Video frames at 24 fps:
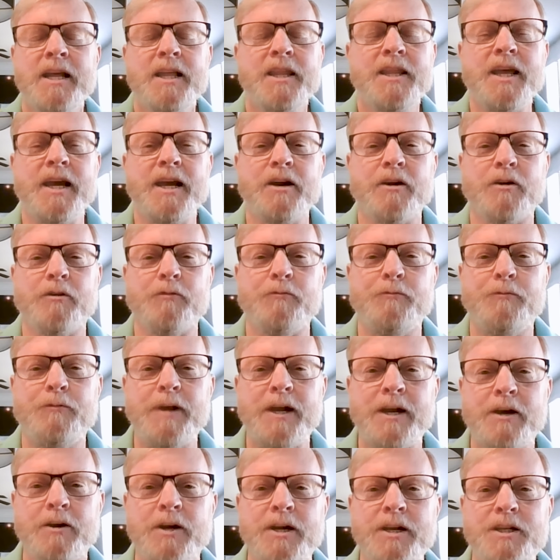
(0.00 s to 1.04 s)
they are
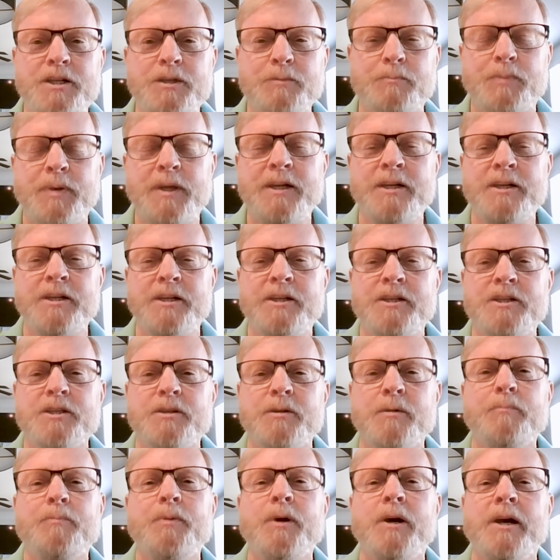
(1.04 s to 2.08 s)
very dependent
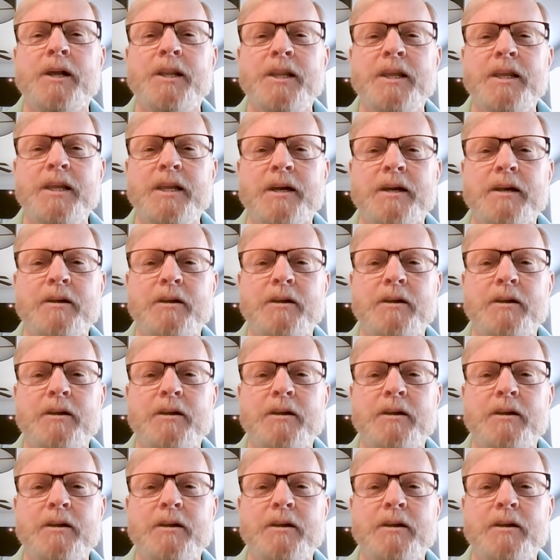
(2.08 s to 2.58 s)
upon the